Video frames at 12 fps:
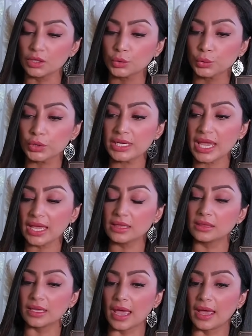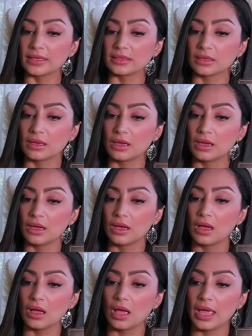create that.
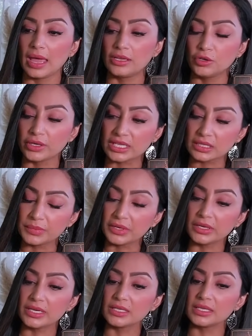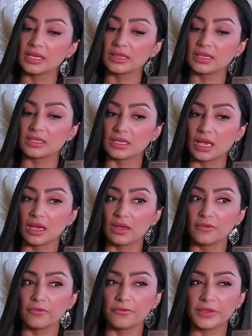And you're experiencing this
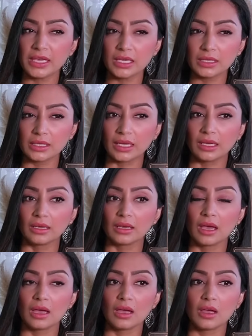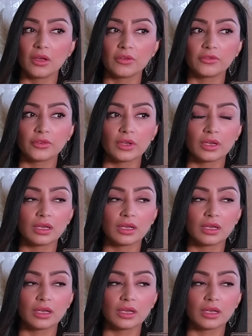feeling of